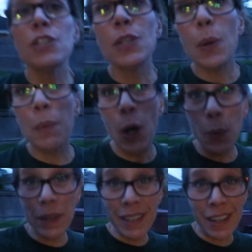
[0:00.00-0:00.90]
So I'm
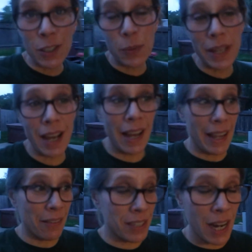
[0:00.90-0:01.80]
hoping next week I
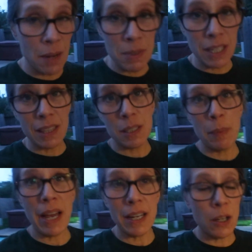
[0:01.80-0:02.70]
have time to get this
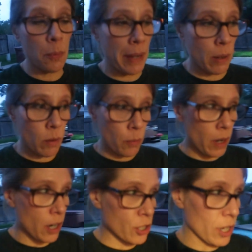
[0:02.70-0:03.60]
patio power
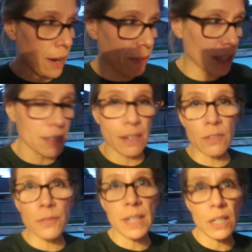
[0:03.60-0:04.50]
washed. I've got
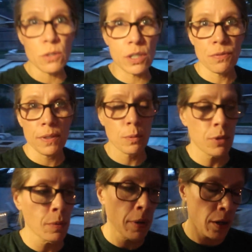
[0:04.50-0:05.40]
several videos to film
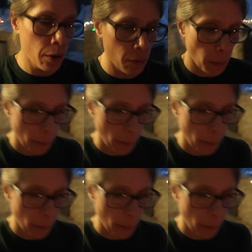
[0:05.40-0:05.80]
tomorrow